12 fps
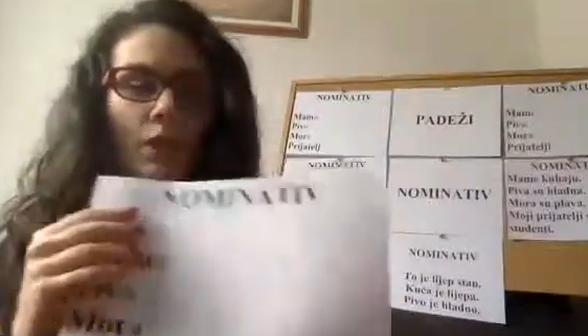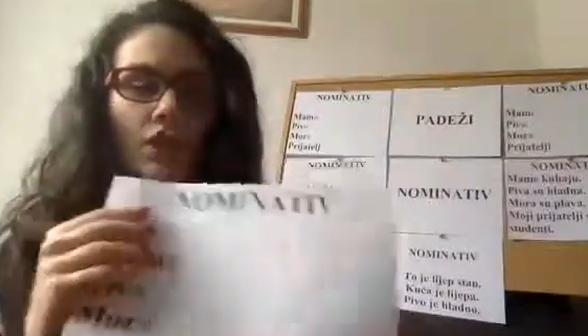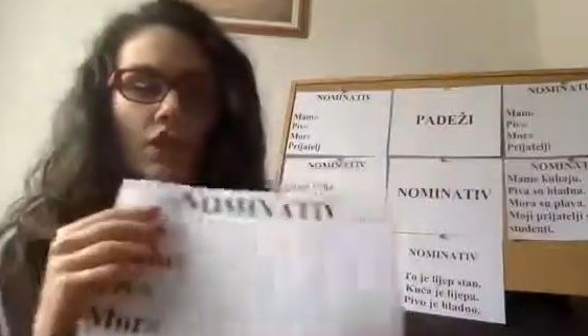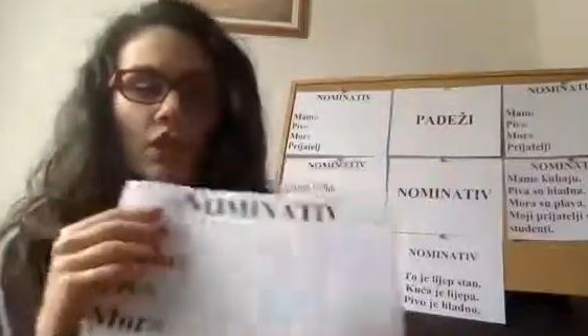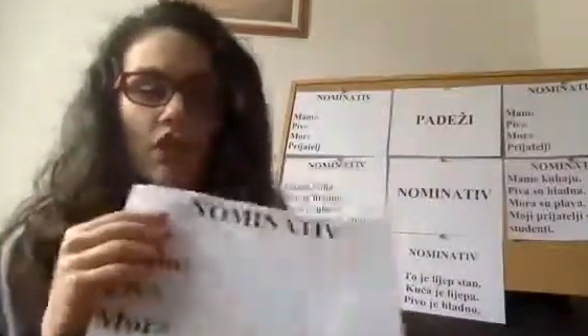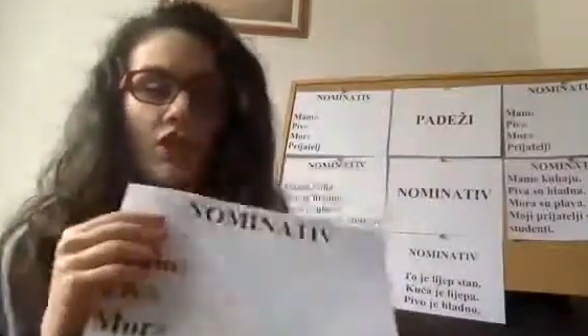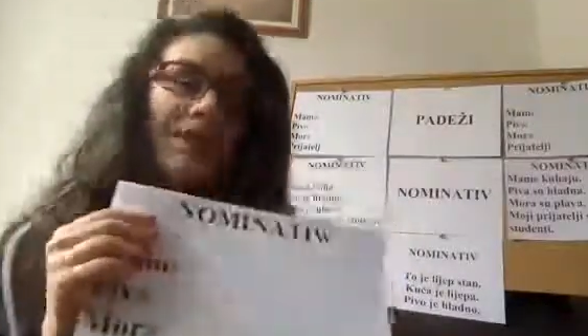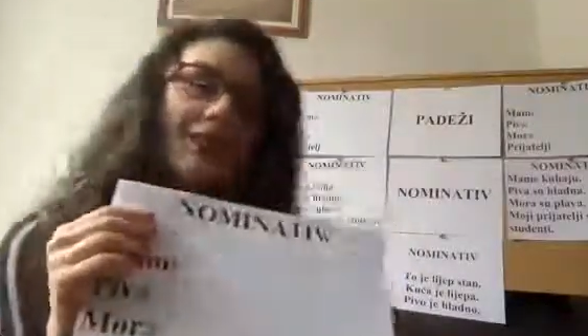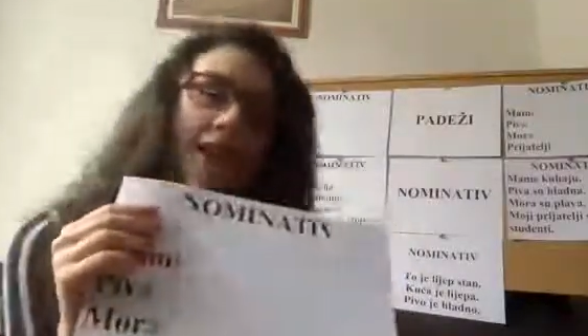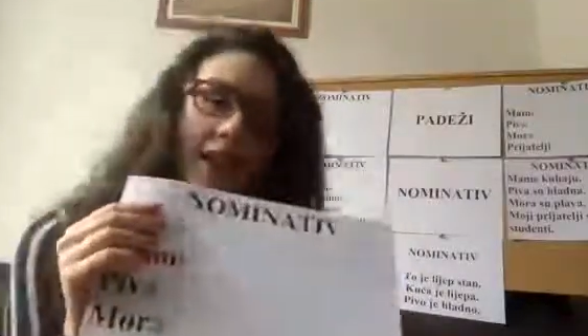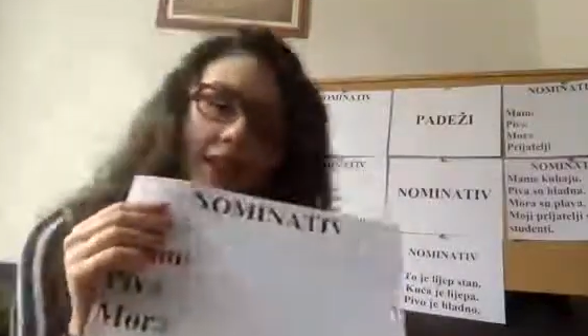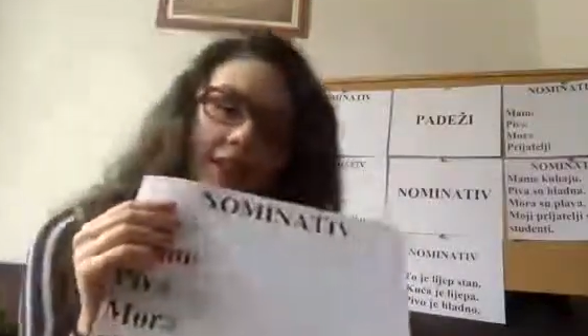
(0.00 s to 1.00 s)
we change the
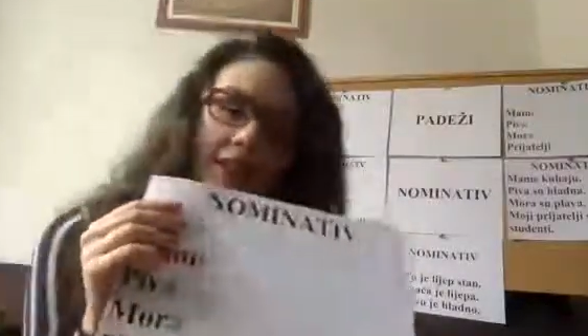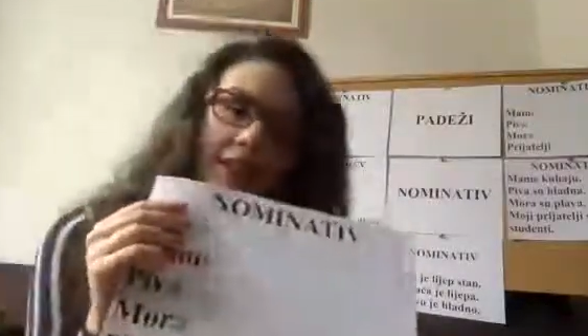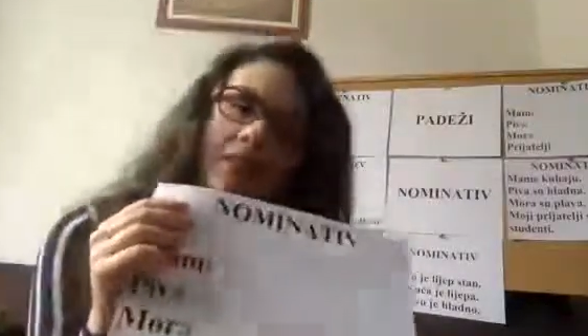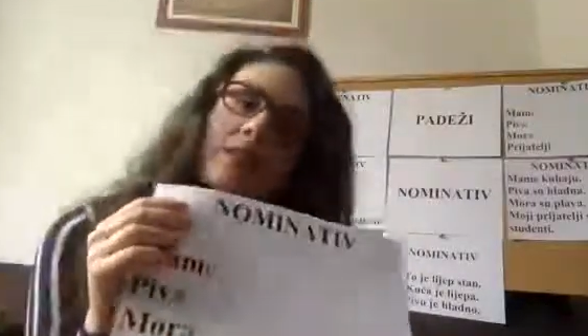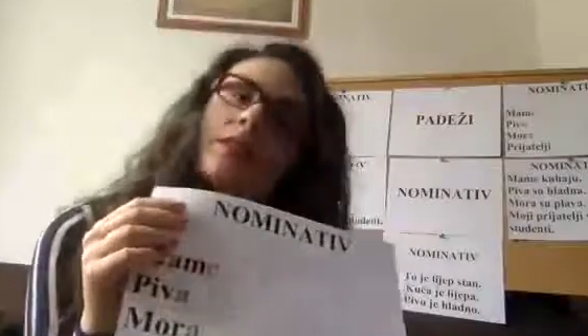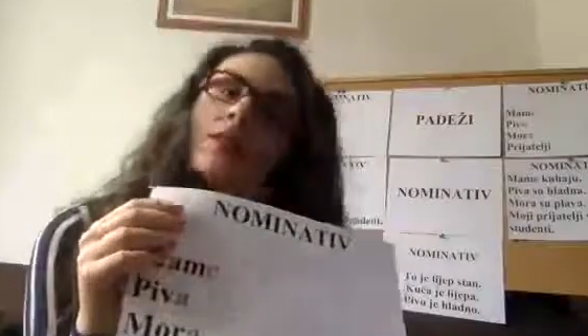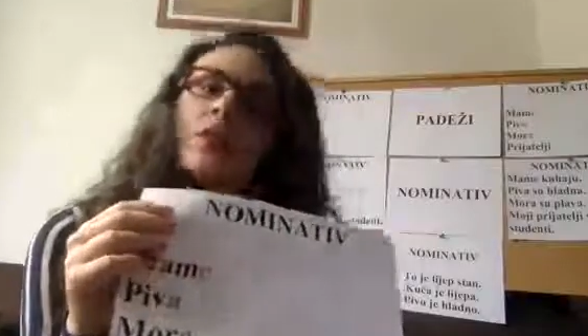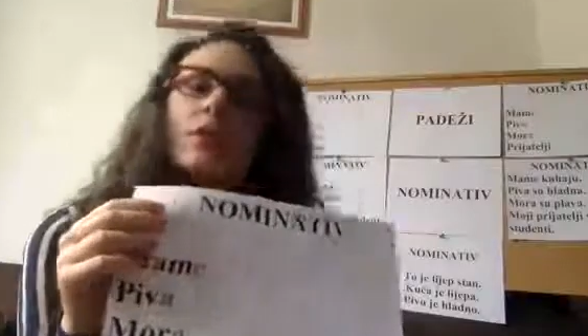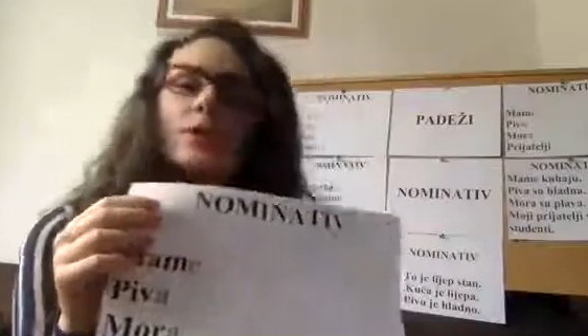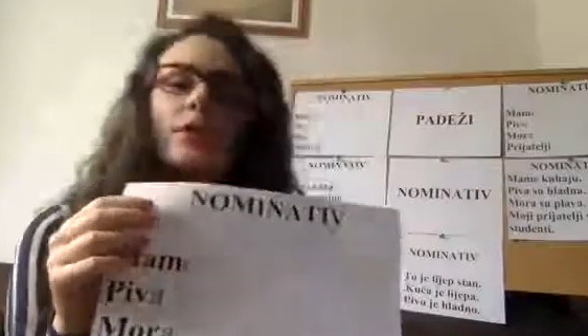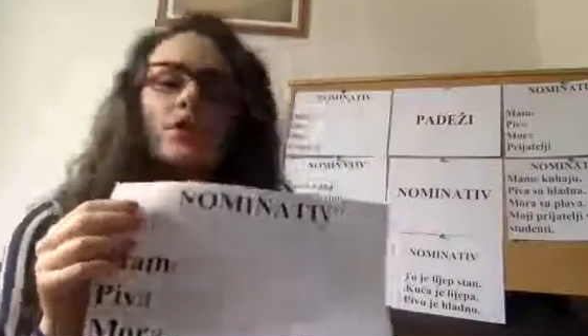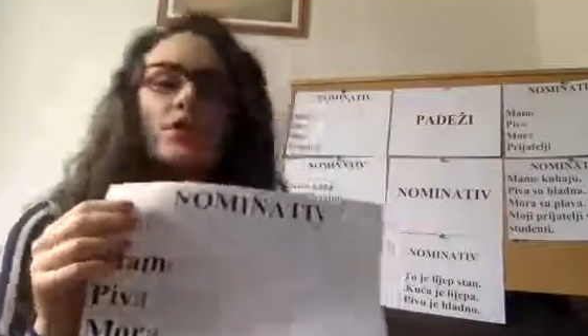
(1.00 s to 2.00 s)
case
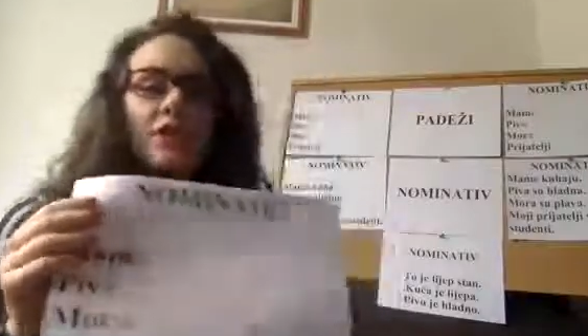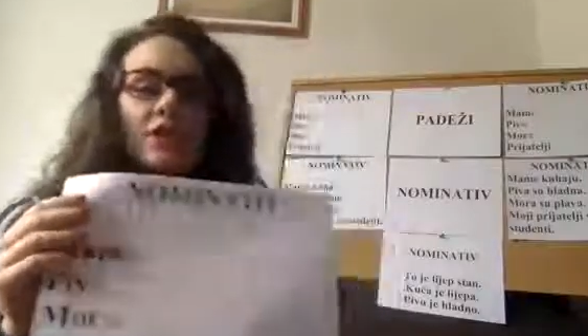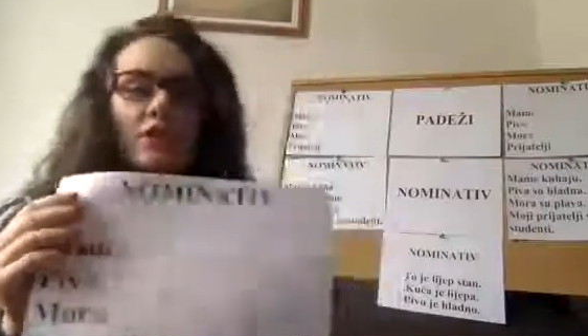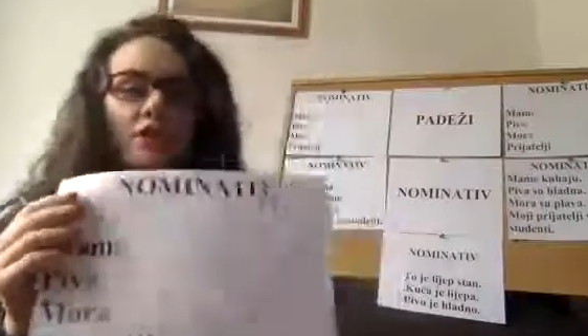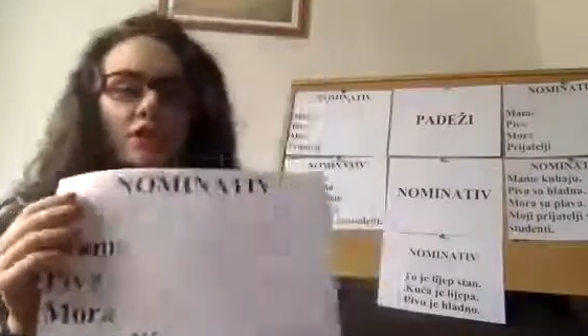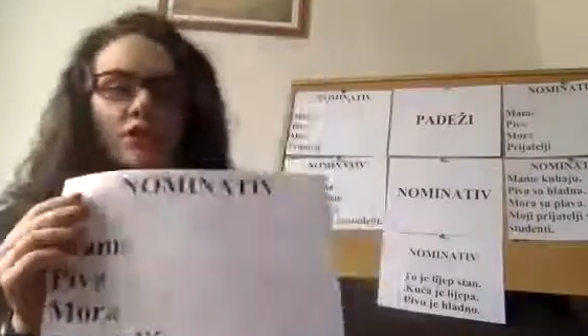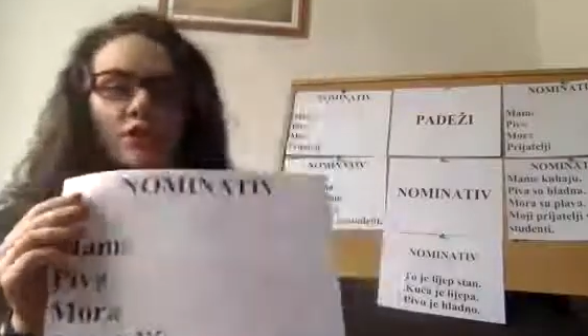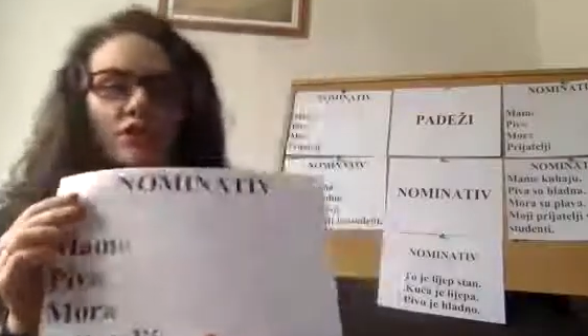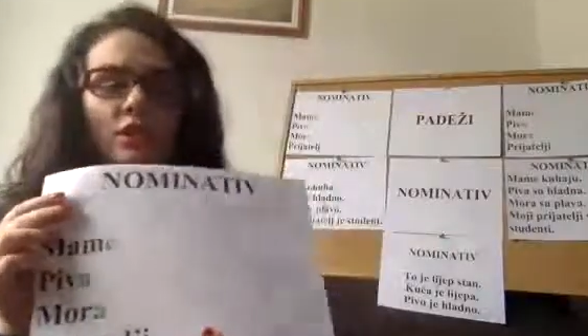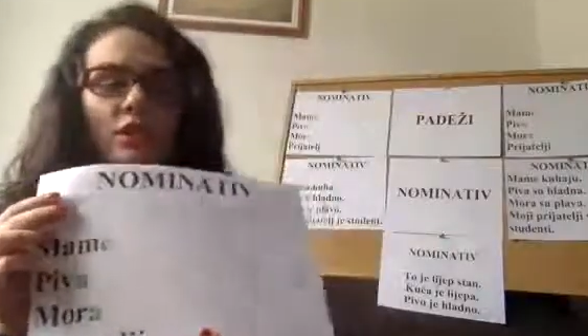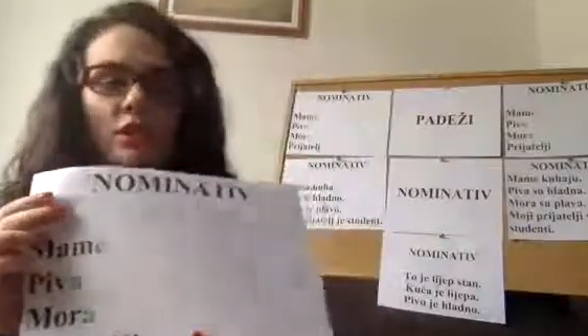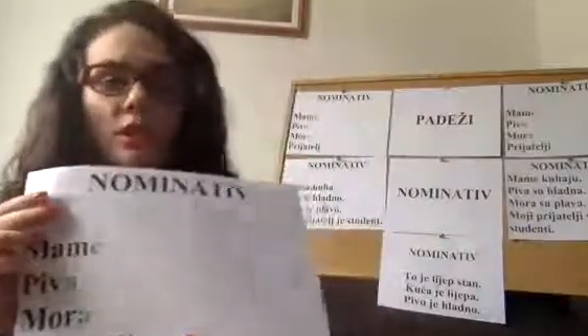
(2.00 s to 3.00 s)
or we
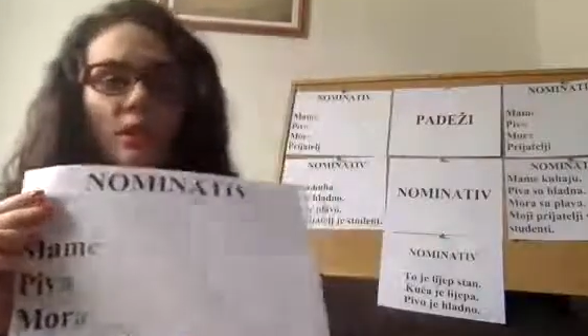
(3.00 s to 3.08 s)
change